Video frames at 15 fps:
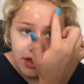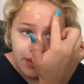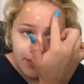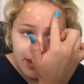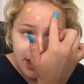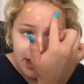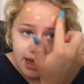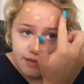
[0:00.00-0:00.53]

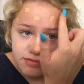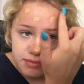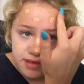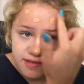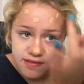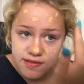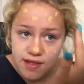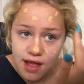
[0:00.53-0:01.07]
we're gonna have to be
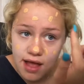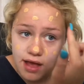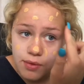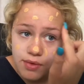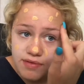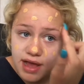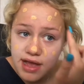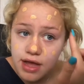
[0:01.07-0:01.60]
stuck
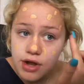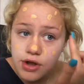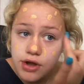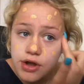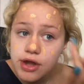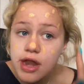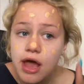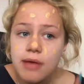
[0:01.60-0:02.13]
with like
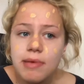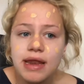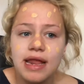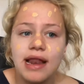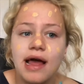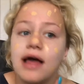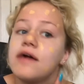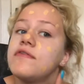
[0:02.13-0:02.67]
no money
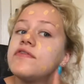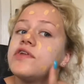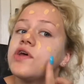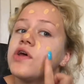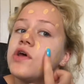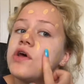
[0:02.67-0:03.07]
left